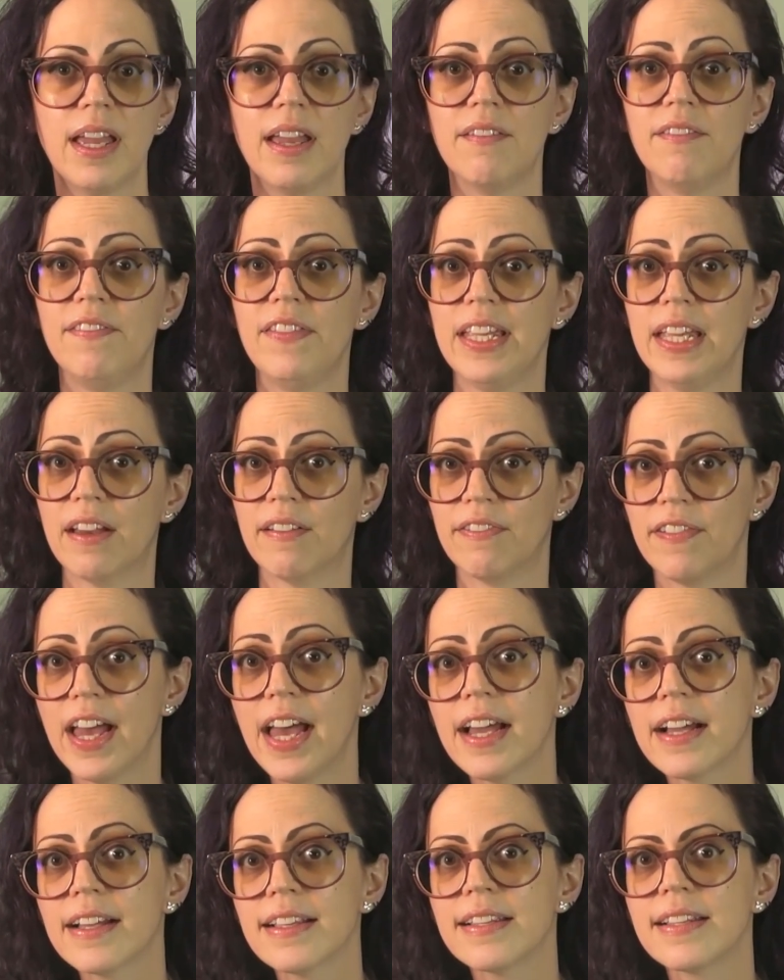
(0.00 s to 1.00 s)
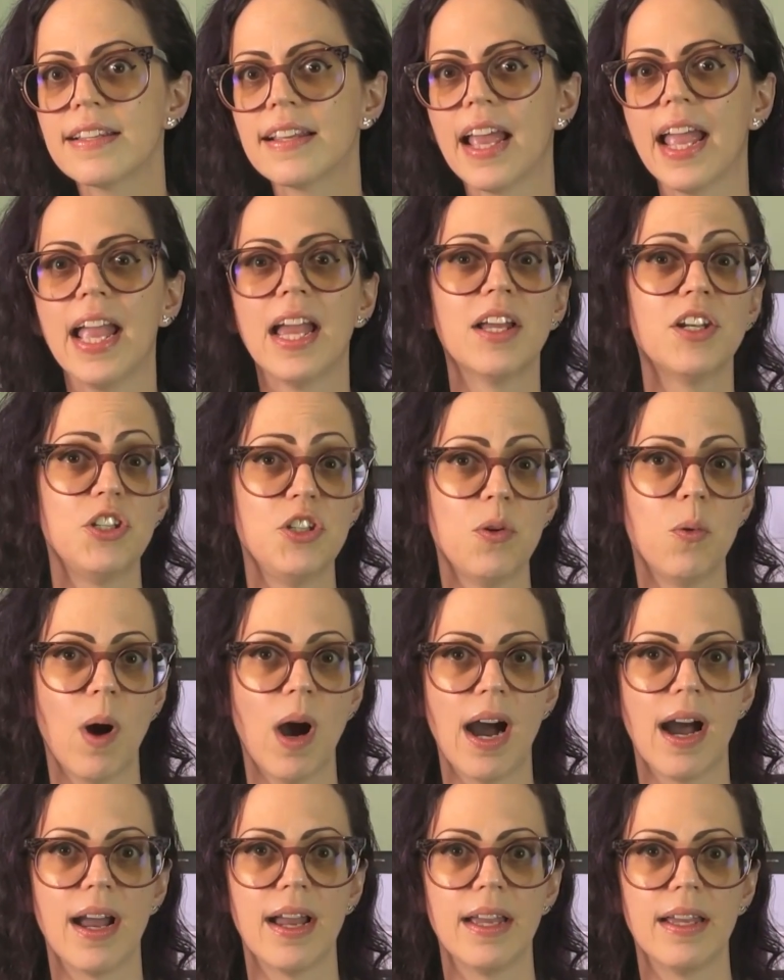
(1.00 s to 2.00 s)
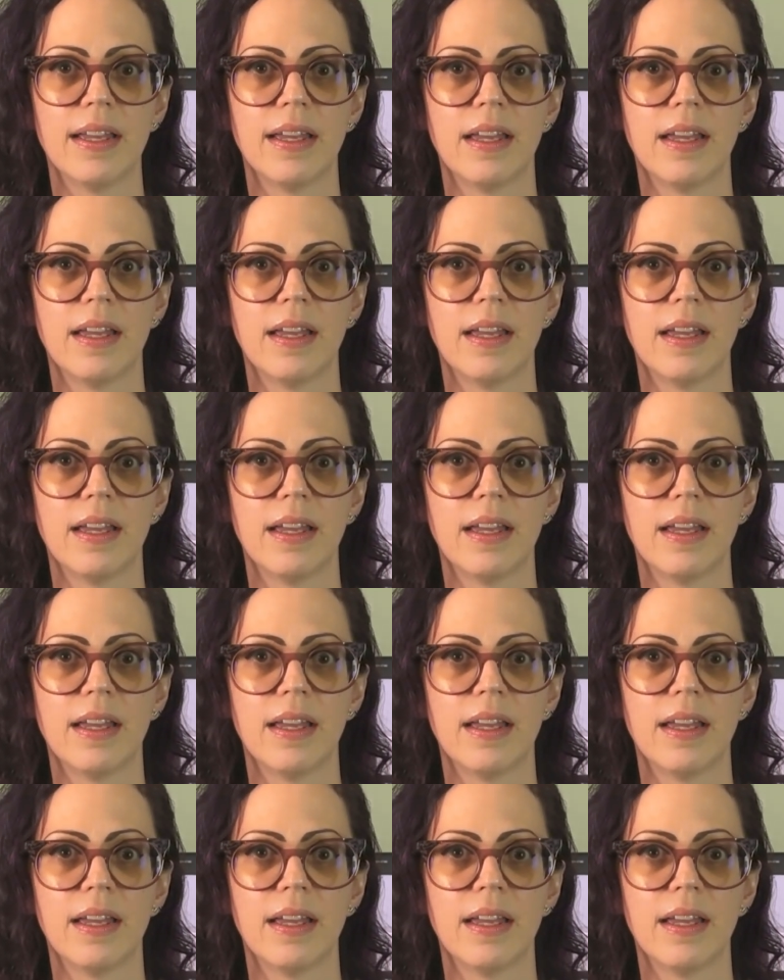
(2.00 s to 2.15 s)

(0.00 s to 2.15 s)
VFX, and UI.